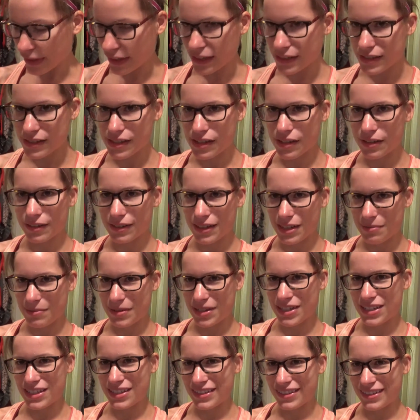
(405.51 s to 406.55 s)
So let
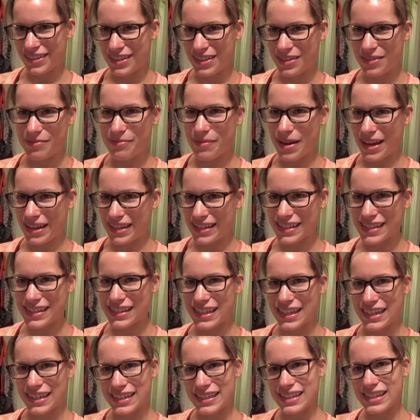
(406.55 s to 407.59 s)
me show you my
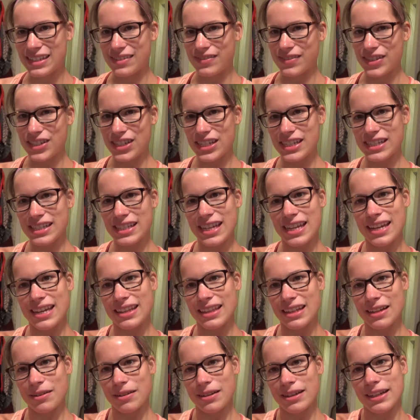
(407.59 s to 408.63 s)
slice of cheesecake
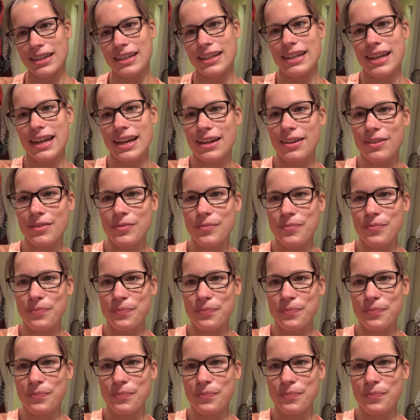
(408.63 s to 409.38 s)
that I'm going to eat now.